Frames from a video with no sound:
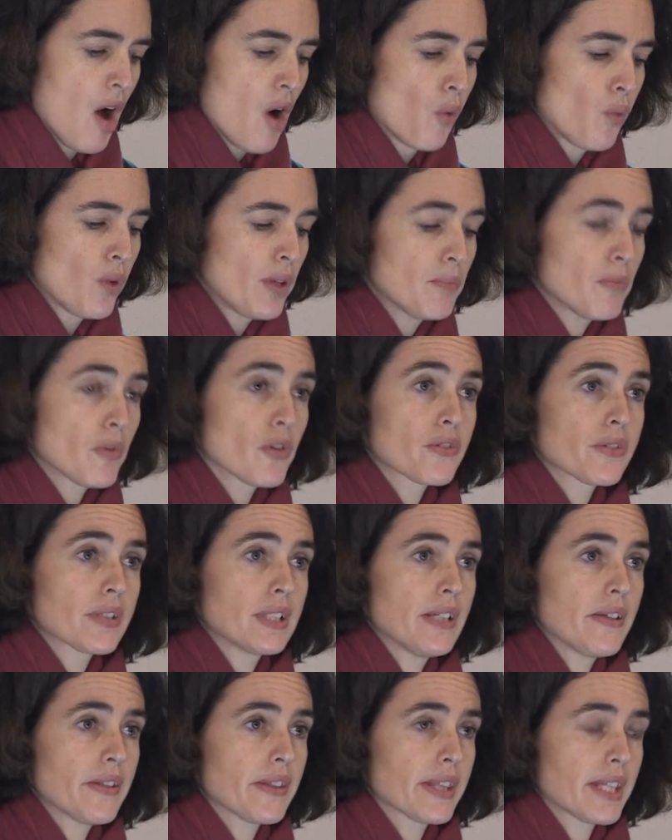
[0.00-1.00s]
we
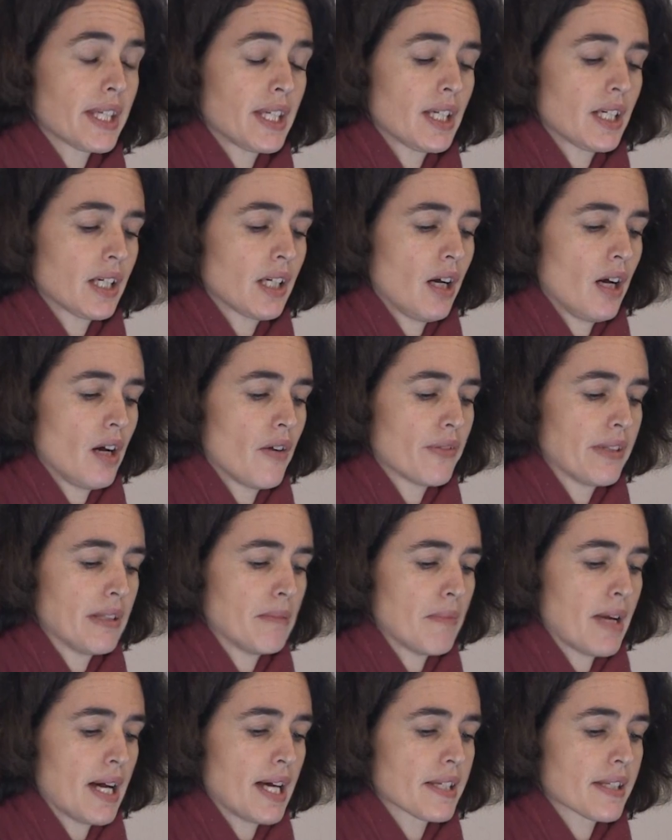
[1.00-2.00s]
mostly think of the
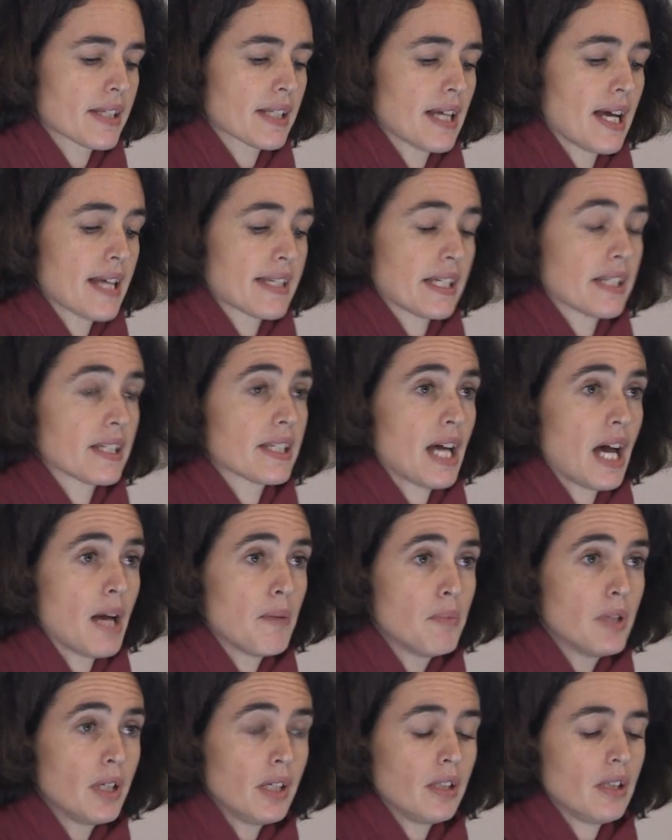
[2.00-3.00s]
mask as a
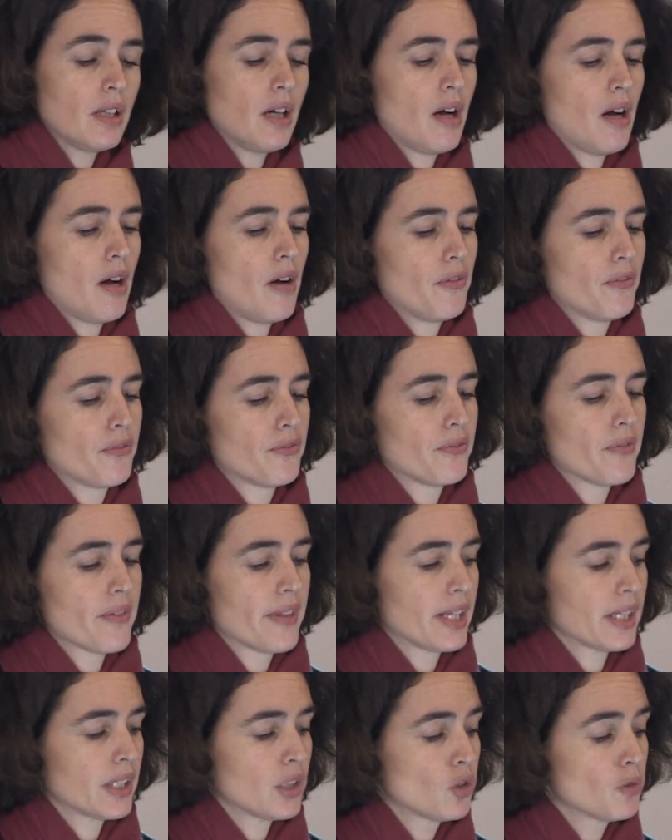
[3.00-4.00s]
double of
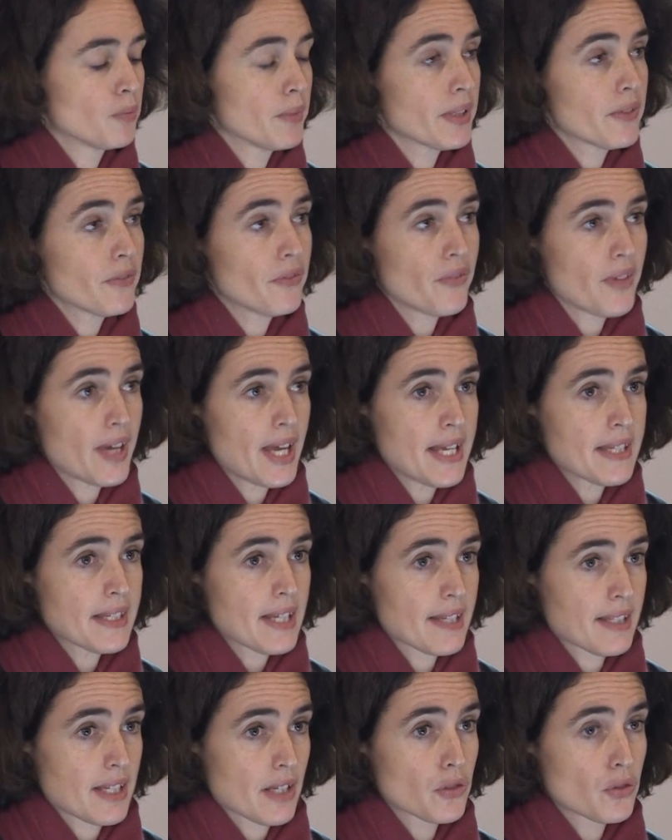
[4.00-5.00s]
the human face,
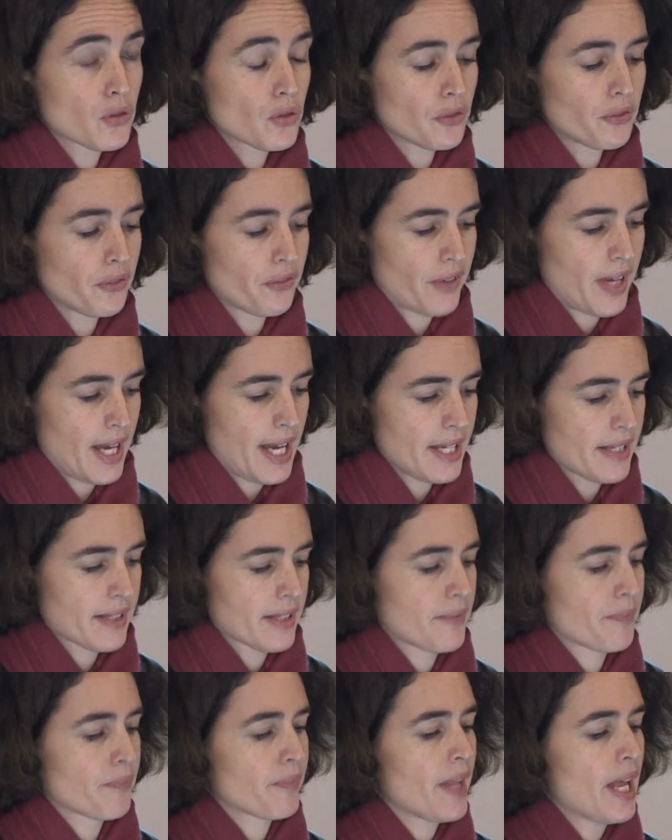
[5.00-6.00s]
as a
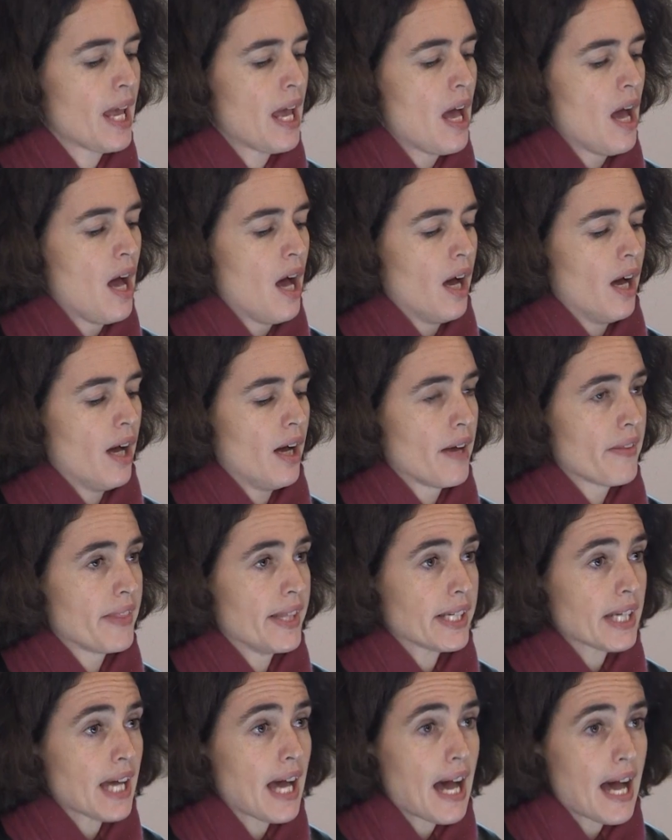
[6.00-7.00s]
surface
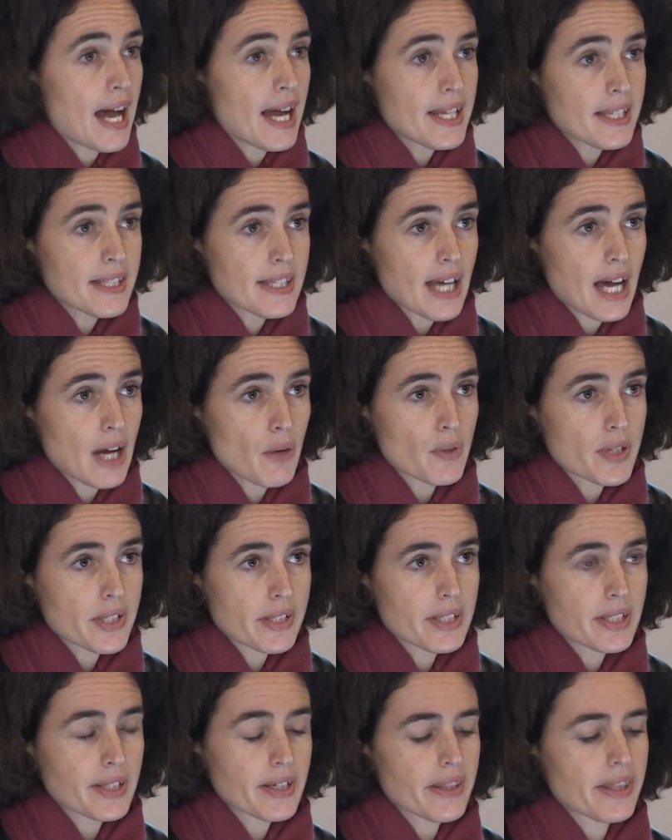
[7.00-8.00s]
that hides our
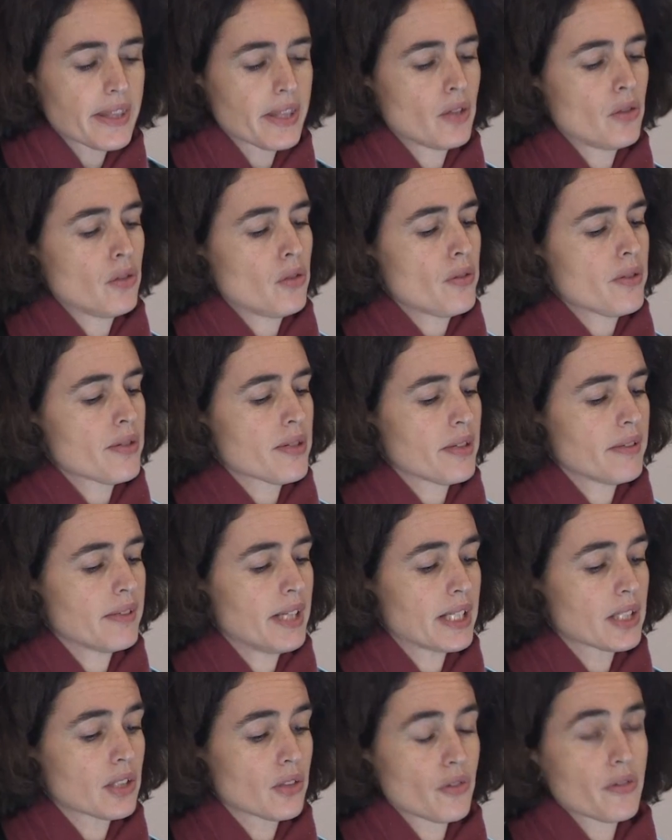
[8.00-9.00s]
secret thoughts,
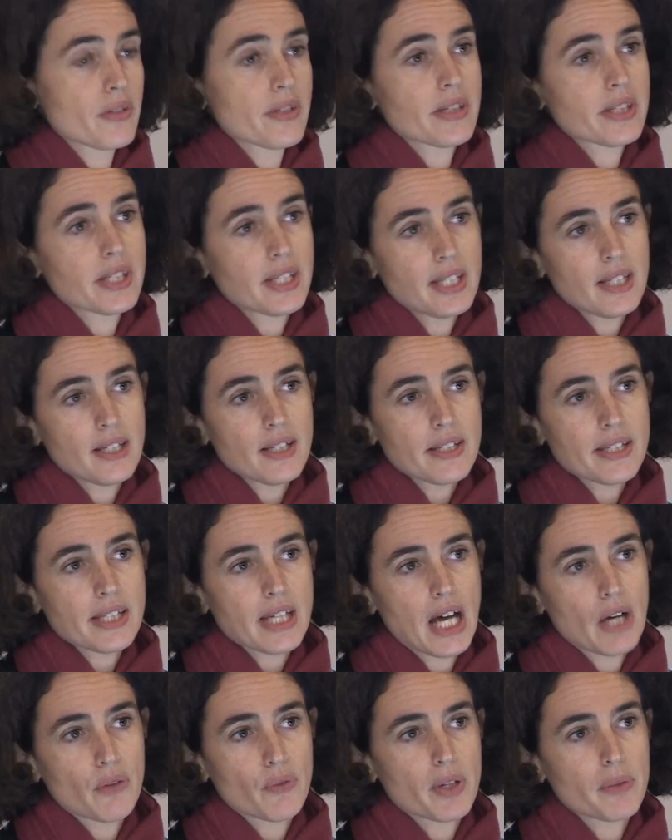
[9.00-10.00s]
that conceals
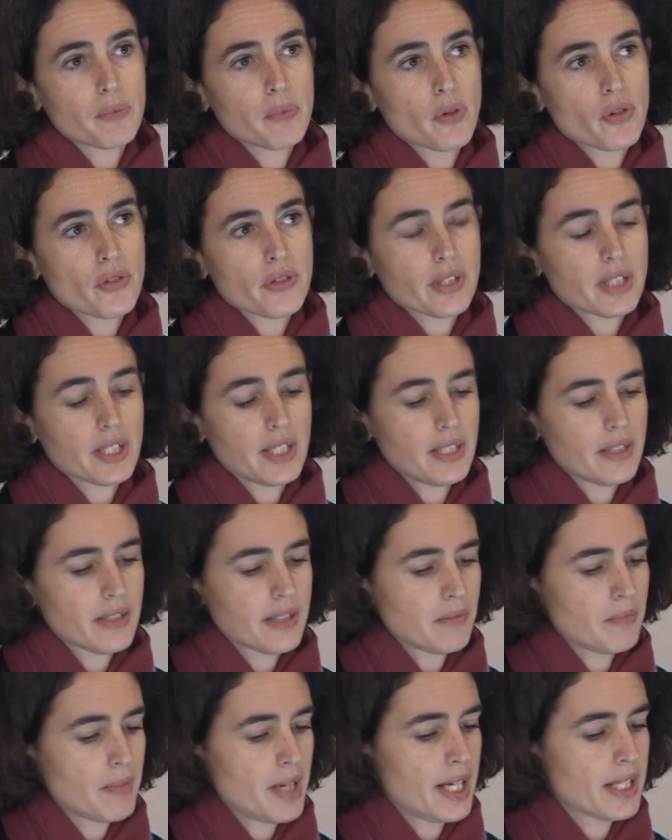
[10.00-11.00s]
our most
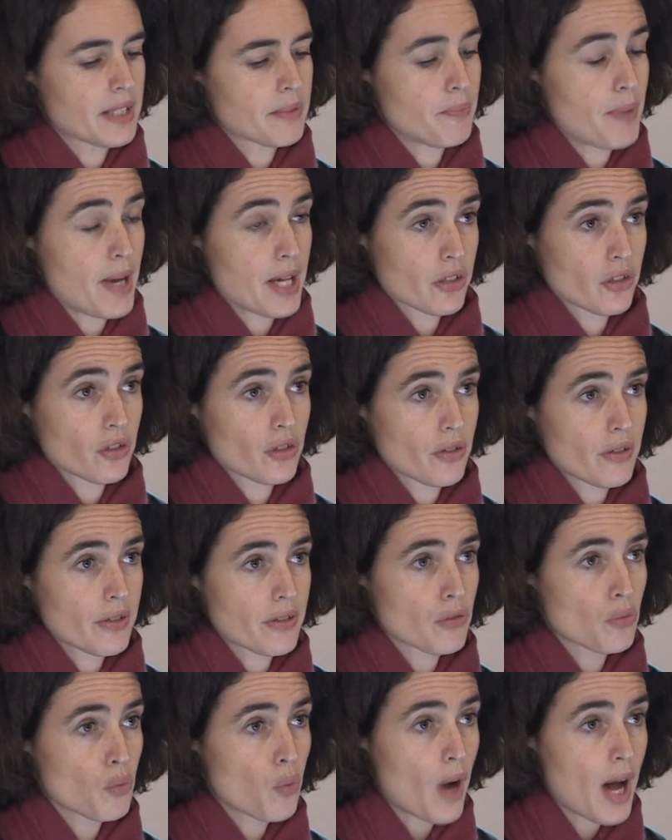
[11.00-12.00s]
intimate
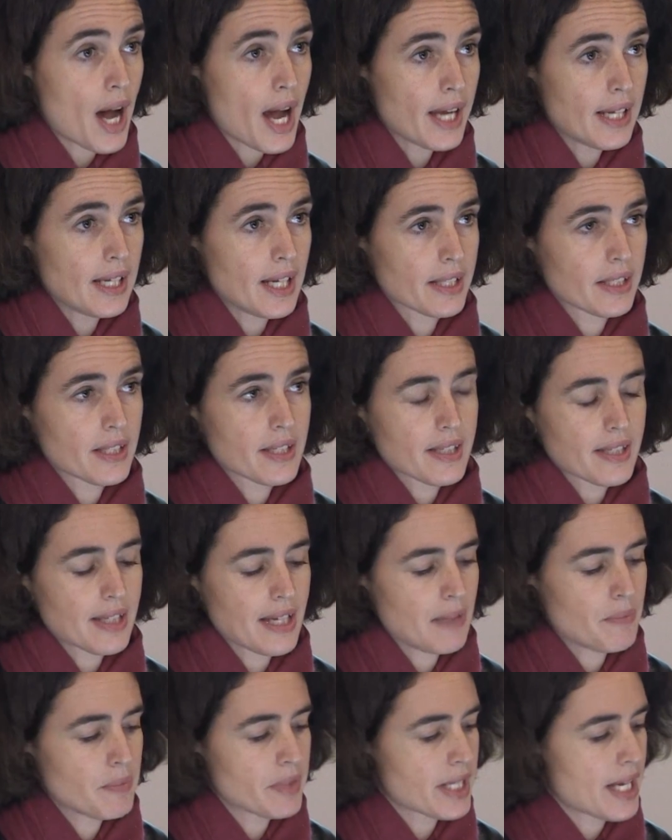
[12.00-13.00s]
passions, while at the
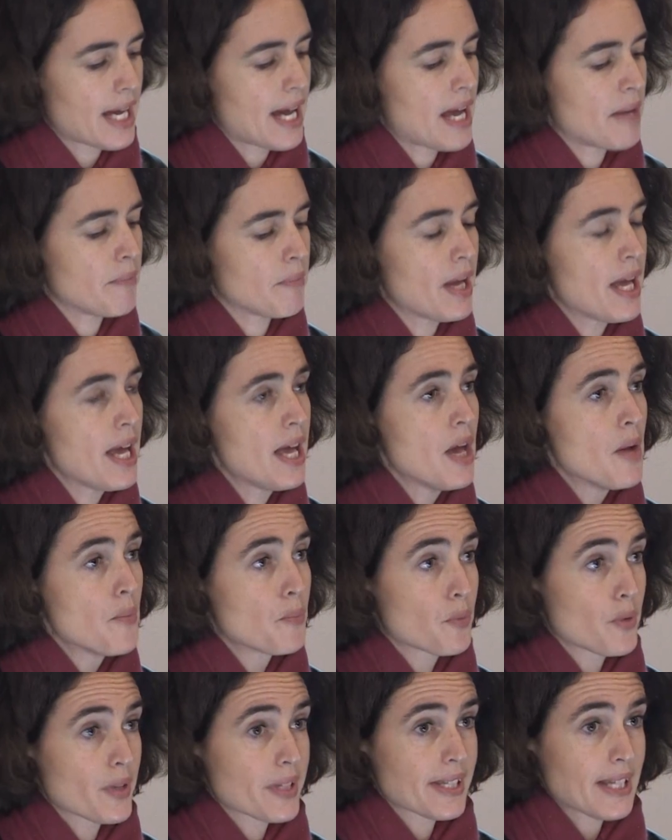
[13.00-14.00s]
same time
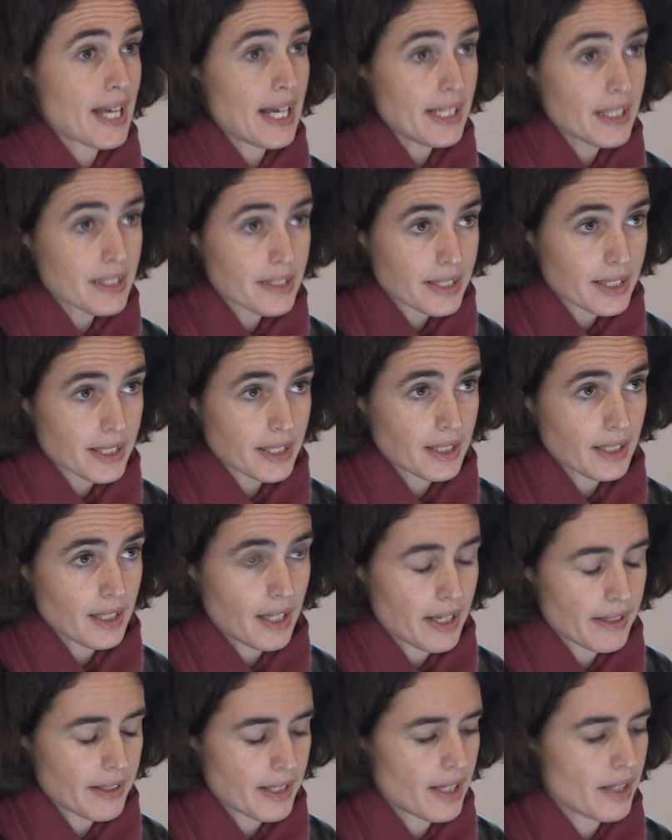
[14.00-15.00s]
presenting
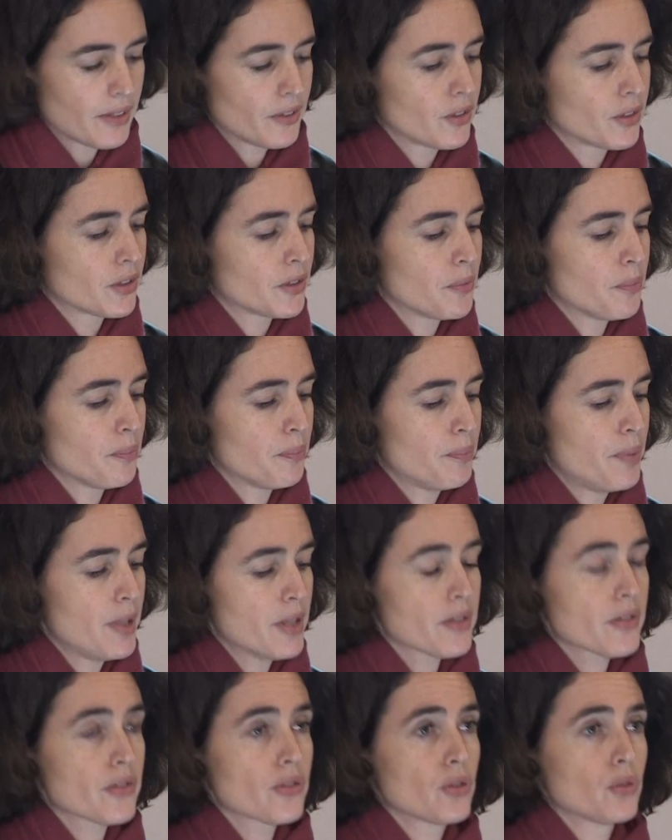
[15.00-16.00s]
another
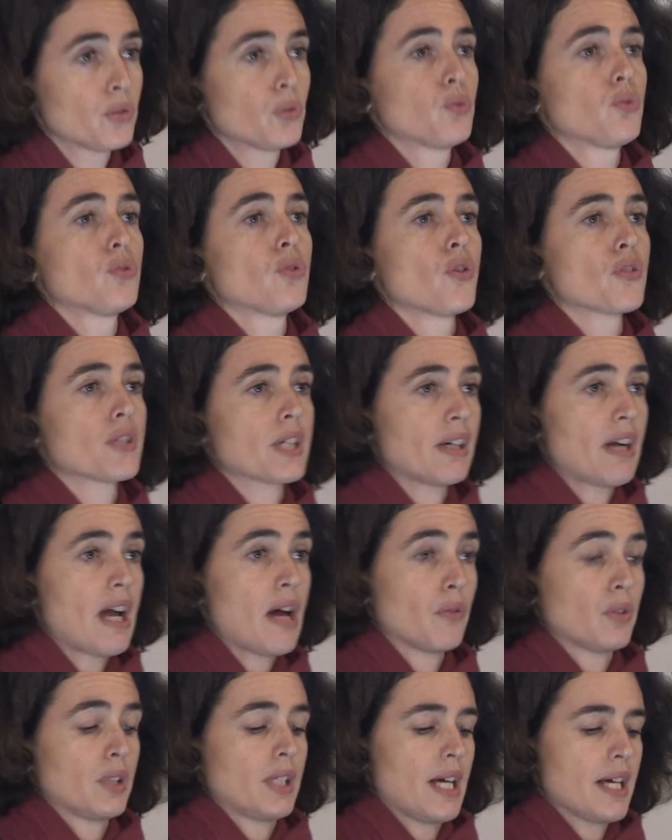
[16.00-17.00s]
person to those
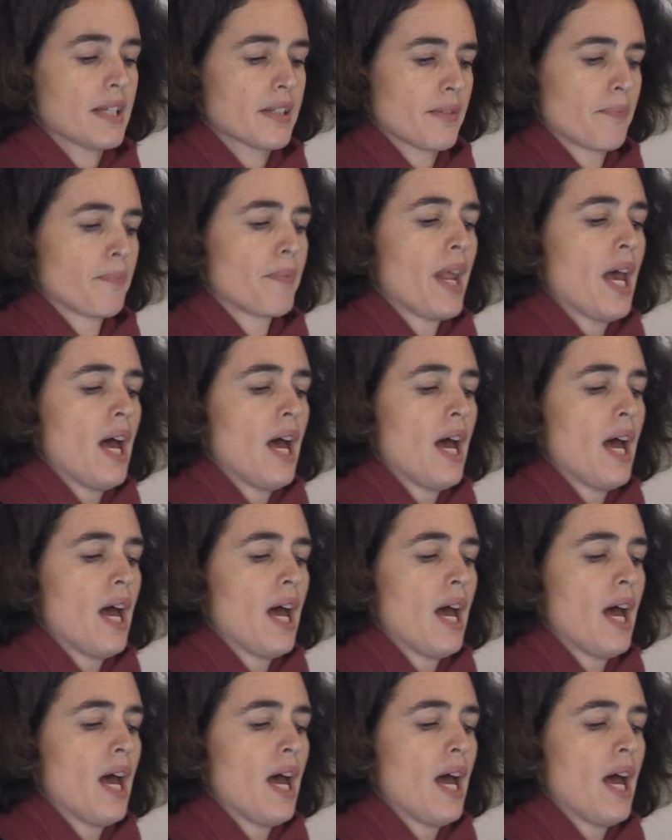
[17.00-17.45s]
around us,